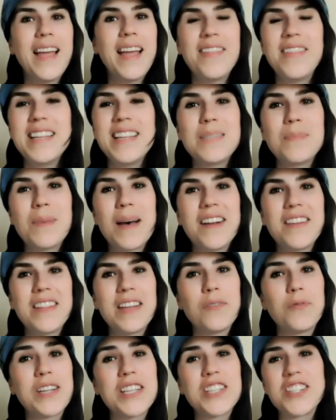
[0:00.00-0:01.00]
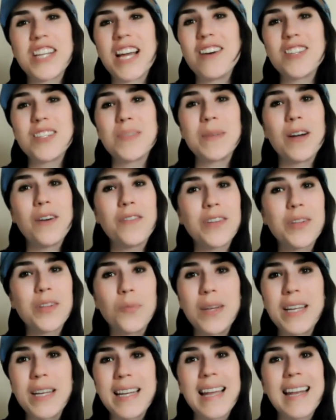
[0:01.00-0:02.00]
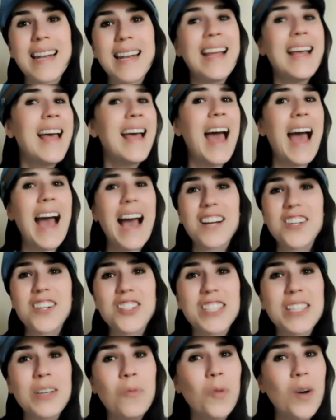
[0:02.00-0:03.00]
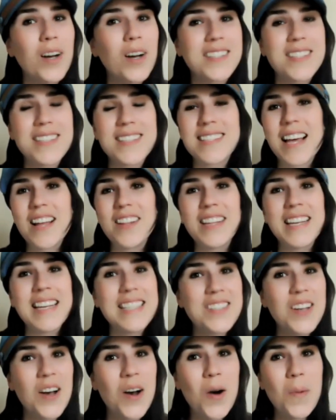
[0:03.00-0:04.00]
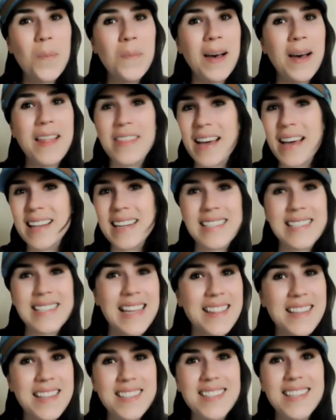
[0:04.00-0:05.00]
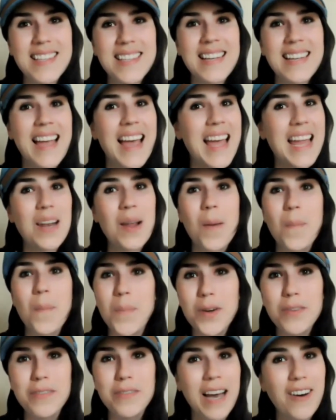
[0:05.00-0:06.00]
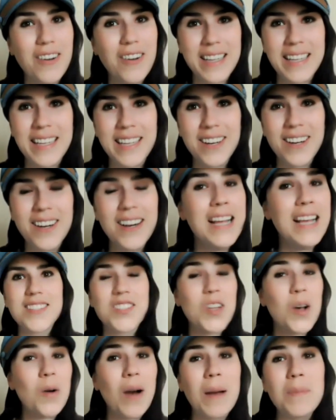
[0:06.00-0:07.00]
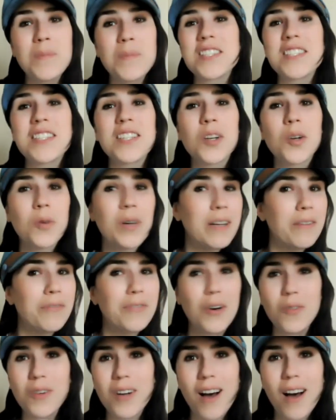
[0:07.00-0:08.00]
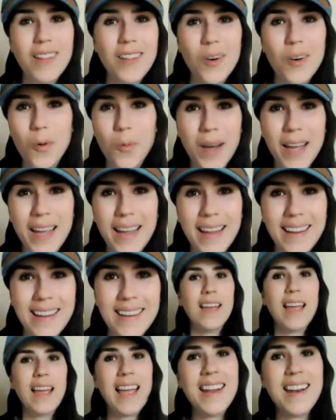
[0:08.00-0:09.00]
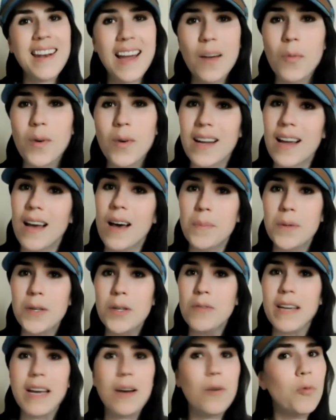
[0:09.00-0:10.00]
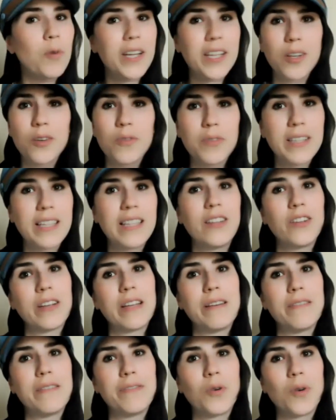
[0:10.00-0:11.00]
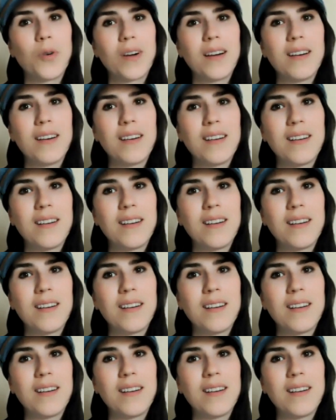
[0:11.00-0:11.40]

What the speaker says: This buyer that reached out to me over the weekend actually wants to sell his home that is in the city and move out here. So I'm just a quick phone call away, and I want to help you get what you're really looking for